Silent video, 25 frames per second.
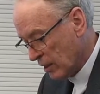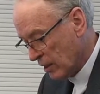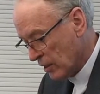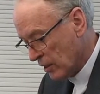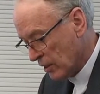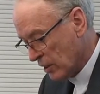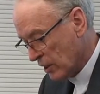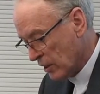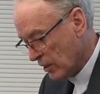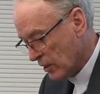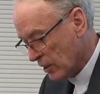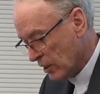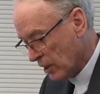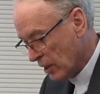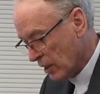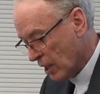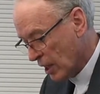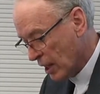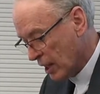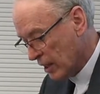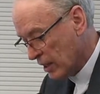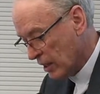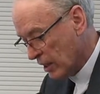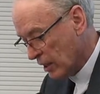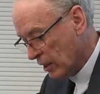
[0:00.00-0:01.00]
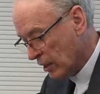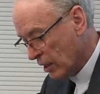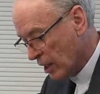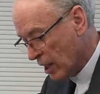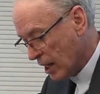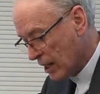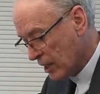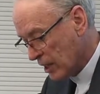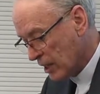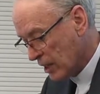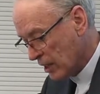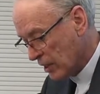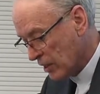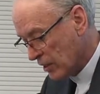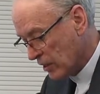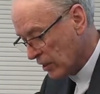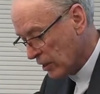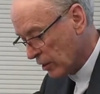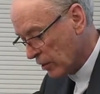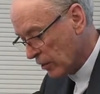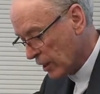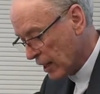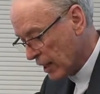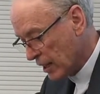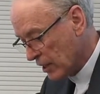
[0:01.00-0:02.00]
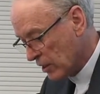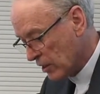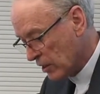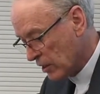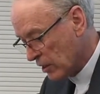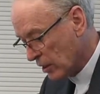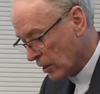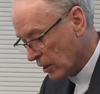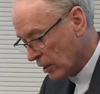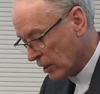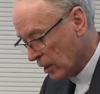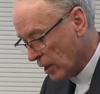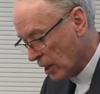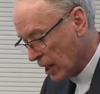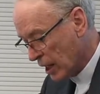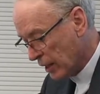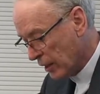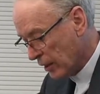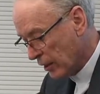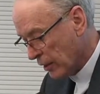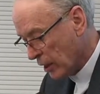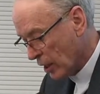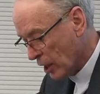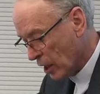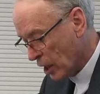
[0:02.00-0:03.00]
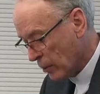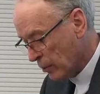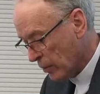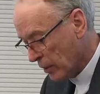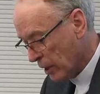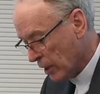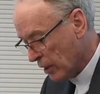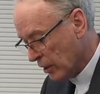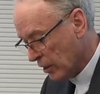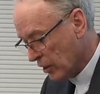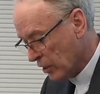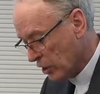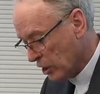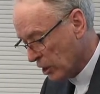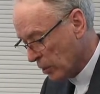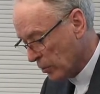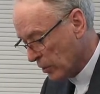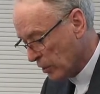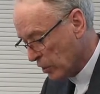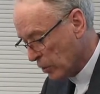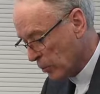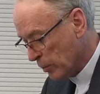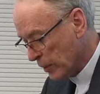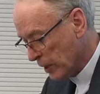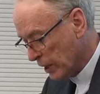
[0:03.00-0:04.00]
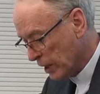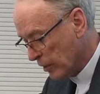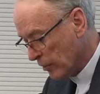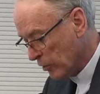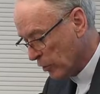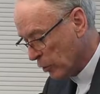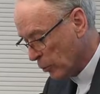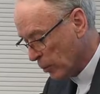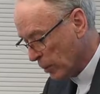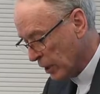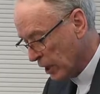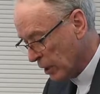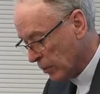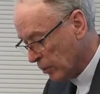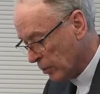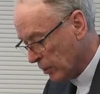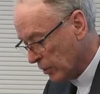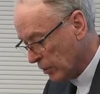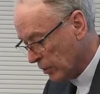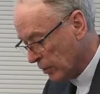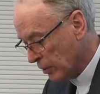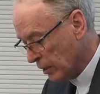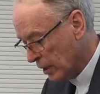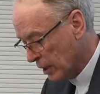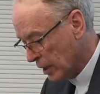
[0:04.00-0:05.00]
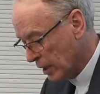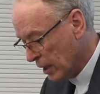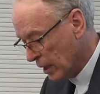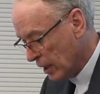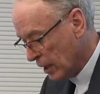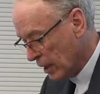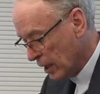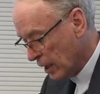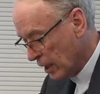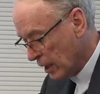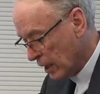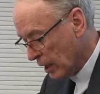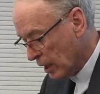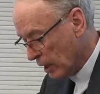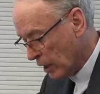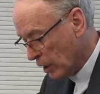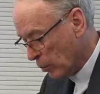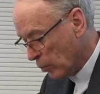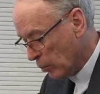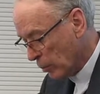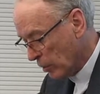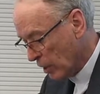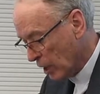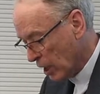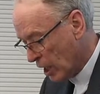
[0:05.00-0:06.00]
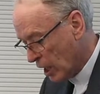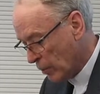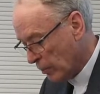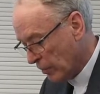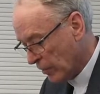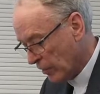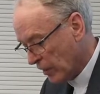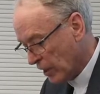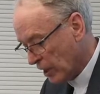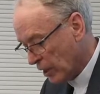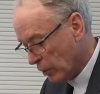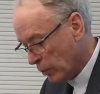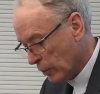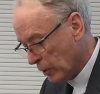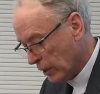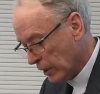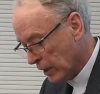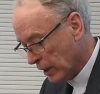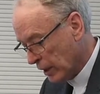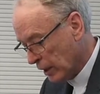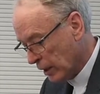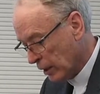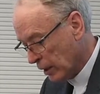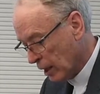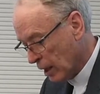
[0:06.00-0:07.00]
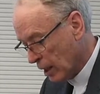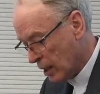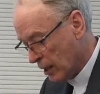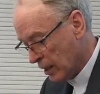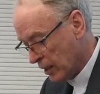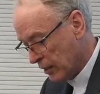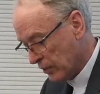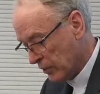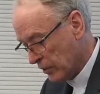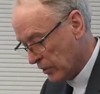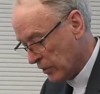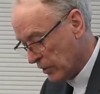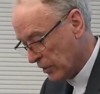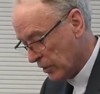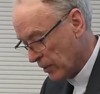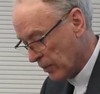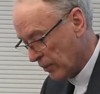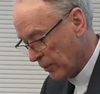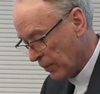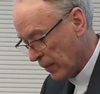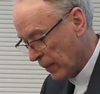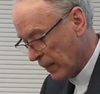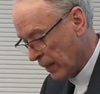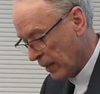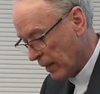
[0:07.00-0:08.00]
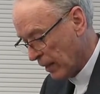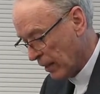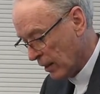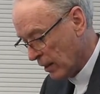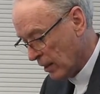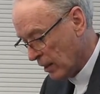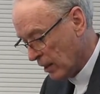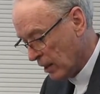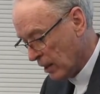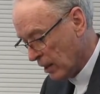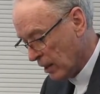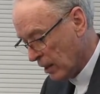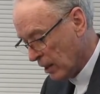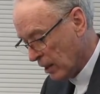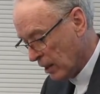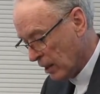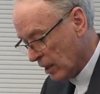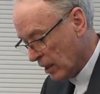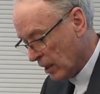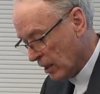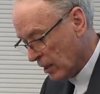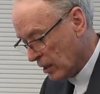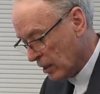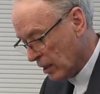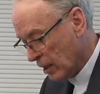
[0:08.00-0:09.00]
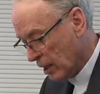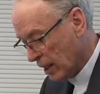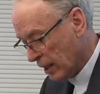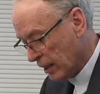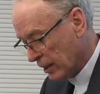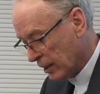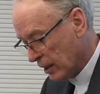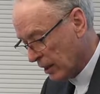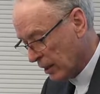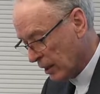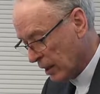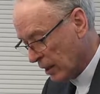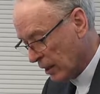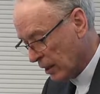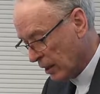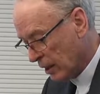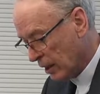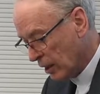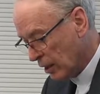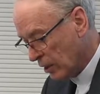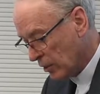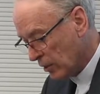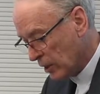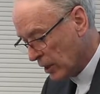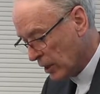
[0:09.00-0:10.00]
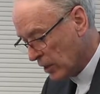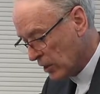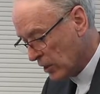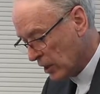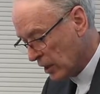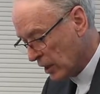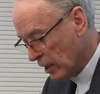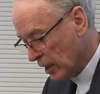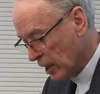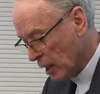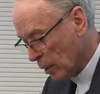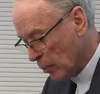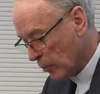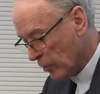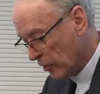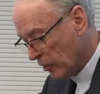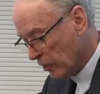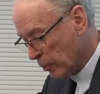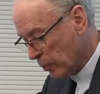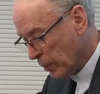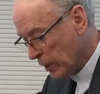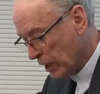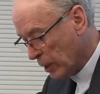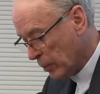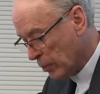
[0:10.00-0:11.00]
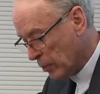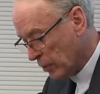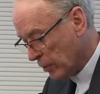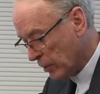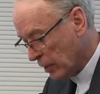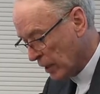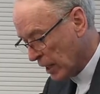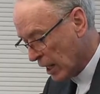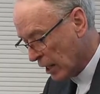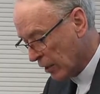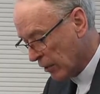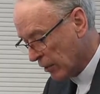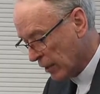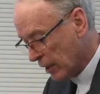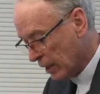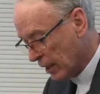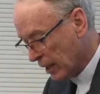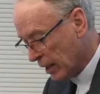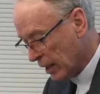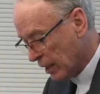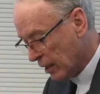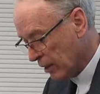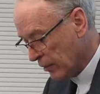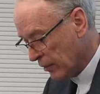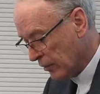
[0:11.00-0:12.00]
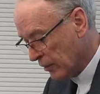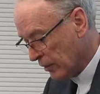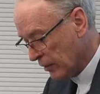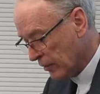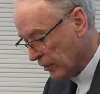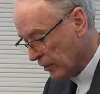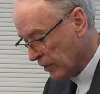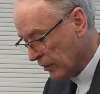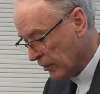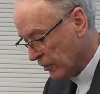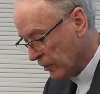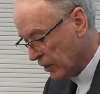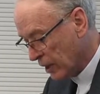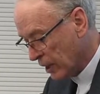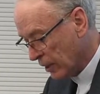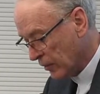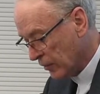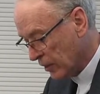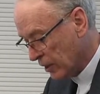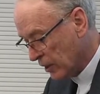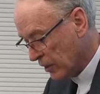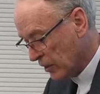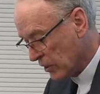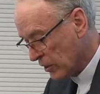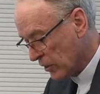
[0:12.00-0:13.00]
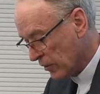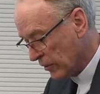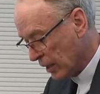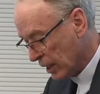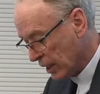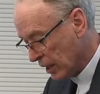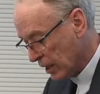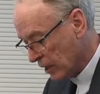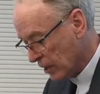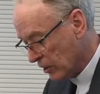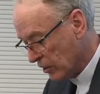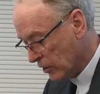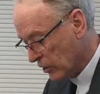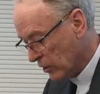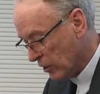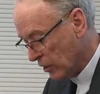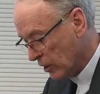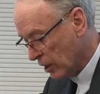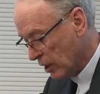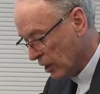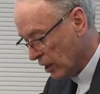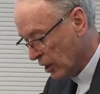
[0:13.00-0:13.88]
Since the 1990s, the greatest decline in home ownership has been for people in the prime of their working lives. It's likely that an increasing number of people currently under 55 years of age